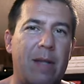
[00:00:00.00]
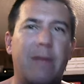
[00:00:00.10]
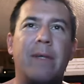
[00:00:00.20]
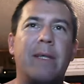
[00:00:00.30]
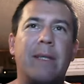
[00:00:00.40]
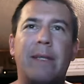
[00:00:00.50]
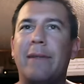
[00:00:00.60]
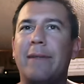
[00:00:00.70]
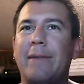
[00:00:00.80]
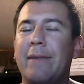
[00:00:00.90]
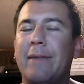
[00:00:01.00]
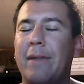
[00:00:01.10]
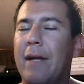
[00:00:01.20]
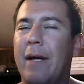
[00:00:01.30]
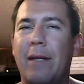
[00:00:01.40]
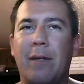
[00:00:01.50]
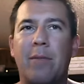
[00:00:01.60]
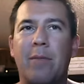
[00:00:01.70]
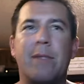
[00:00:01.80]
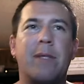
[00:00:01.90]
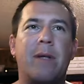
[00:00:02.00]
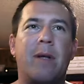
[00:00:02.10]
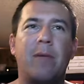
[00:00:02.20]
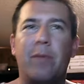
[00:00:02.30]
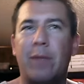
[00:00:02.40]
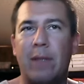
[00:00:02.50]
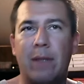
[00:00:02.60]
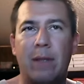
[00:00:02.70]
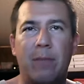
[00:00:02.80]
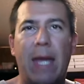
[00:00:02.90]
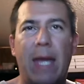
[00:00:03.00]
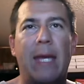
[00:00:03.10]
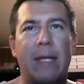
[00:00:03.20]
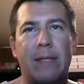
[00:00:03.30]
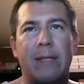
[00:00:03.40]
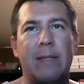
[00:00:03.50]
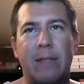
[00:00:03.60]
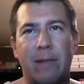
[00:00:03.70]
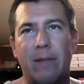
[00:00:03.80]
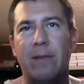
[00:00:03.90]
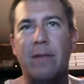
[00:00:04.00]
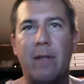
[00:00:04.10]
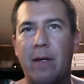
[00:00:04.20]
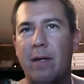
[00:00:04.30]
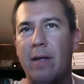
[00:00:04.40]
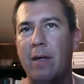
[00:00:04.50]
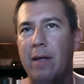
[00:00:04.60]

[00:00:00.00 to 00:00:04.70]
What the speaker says: Hillary Clinton, not humorous at all. Who would pay to listen to her talk?